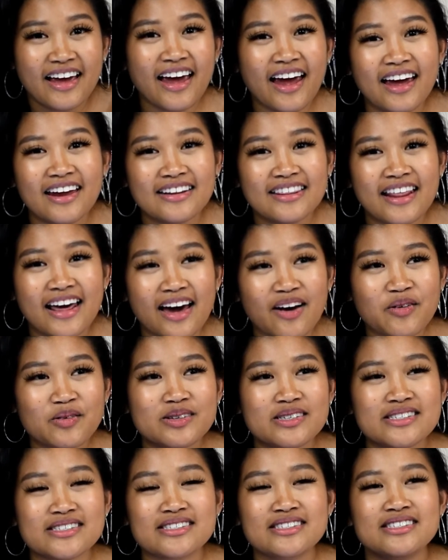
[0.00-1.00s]
And that
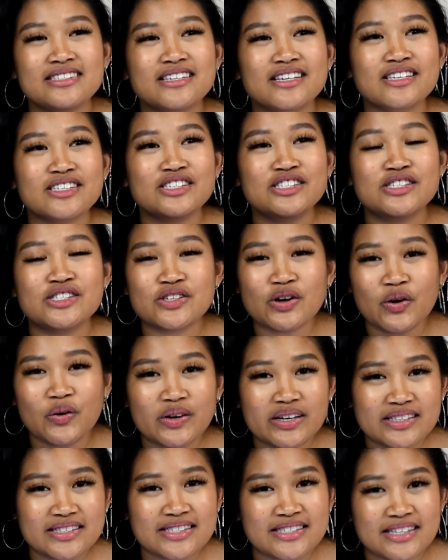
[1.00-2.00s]
was so
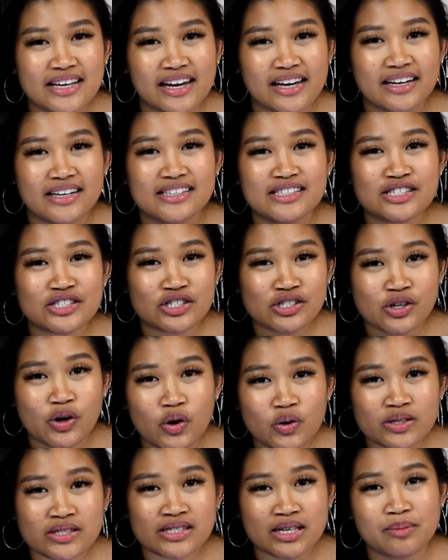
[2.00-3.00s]
insane and
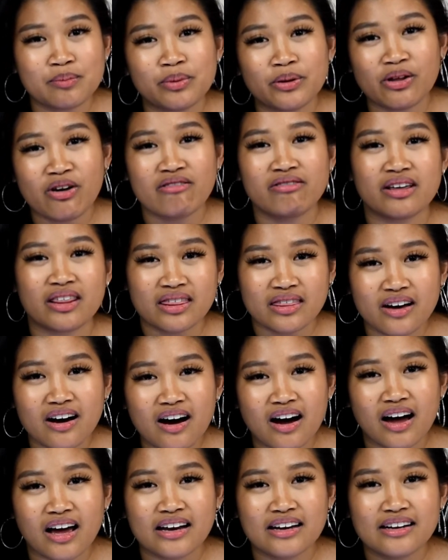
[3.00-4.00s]
so simple of a
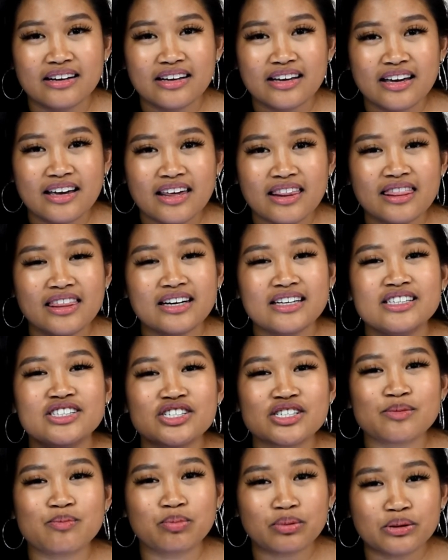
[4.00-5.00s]
thought that it
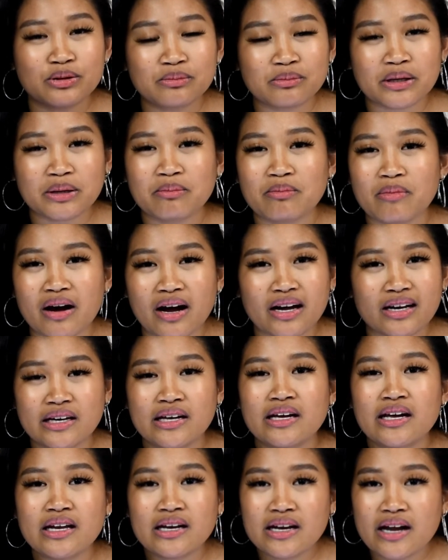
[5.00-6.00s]
just blew my mind.
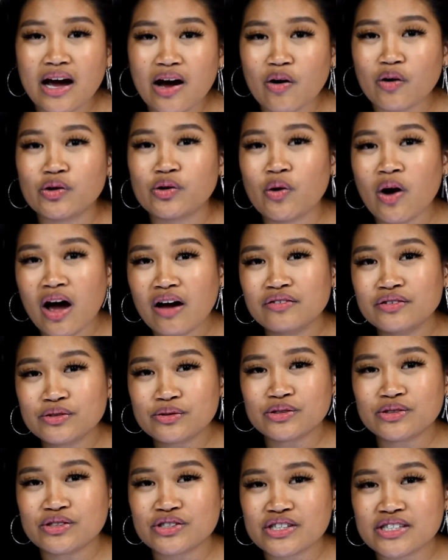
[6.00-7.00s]
Now, you have to
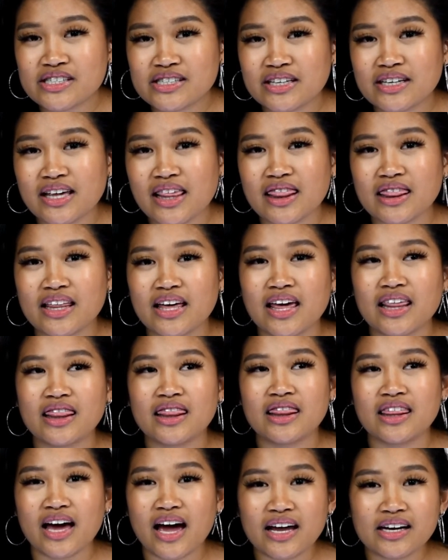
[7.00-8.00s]
understand
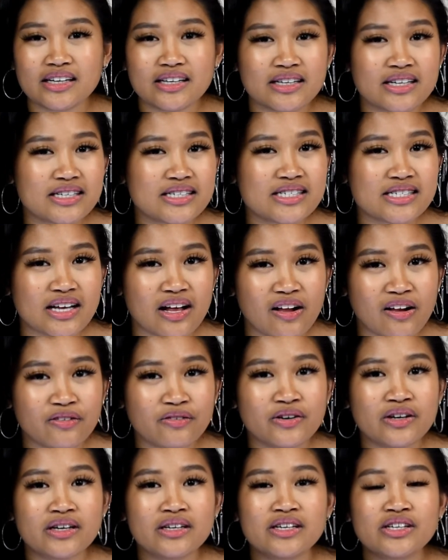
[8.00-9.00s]
that in
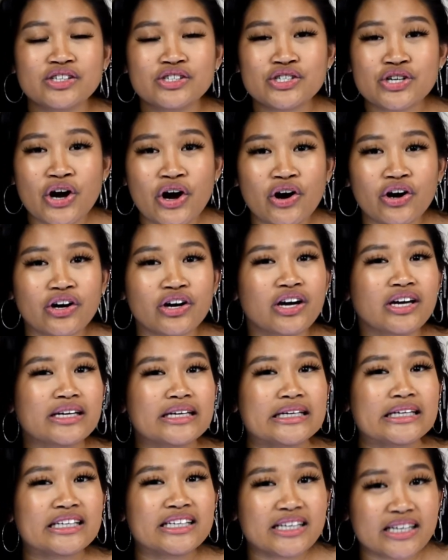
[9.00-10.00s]
itself took
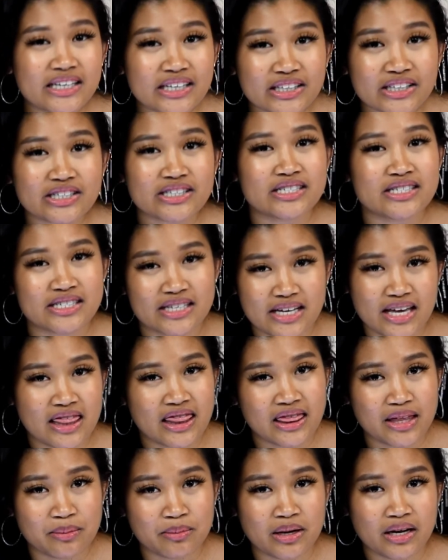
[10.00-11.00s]
years
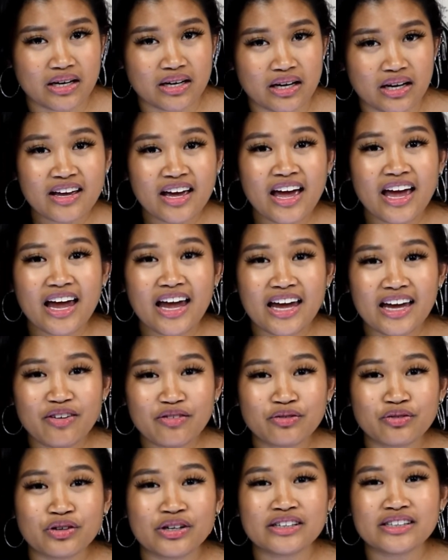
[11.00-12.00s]
in the making.
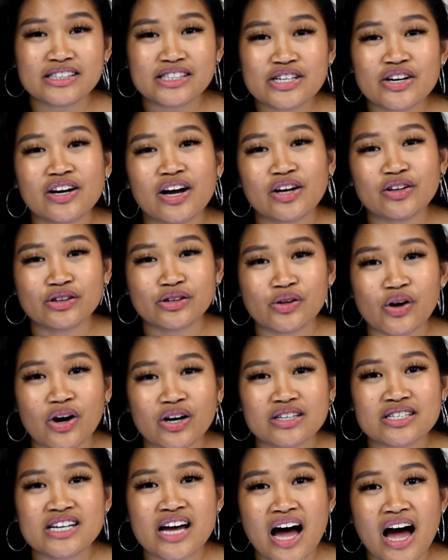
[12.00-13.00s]
It really took a
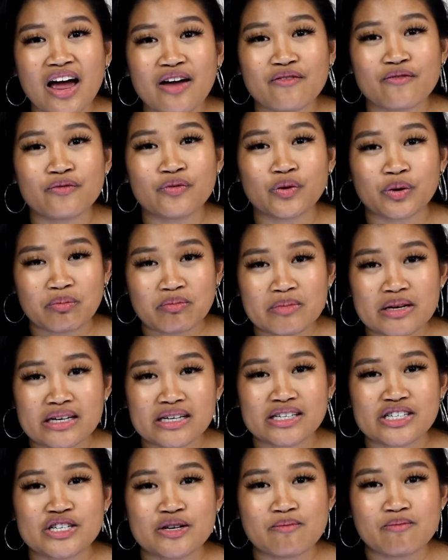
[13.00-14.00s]
long time for
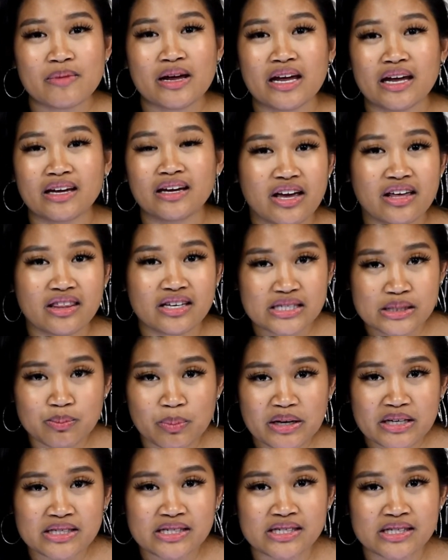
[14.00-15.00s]
me to make the
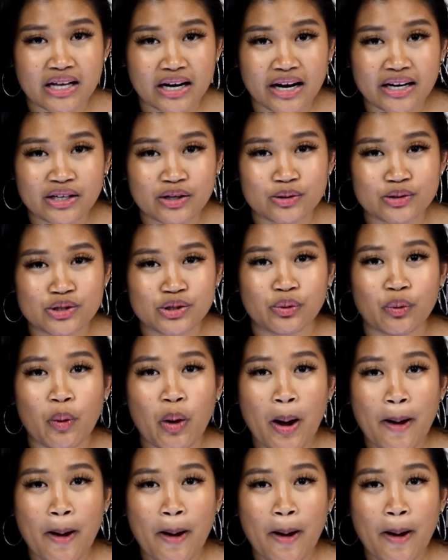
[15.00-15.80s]
spaces that I go to